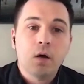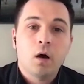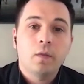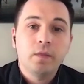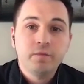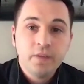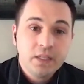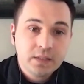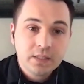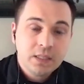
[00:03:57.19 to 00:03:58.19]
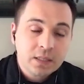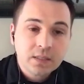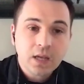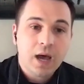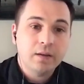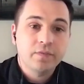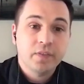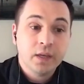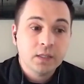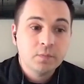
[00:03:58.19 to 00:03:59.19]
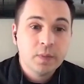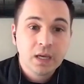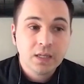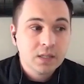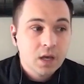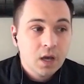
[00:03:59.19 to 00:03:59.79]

on the VC side of things, because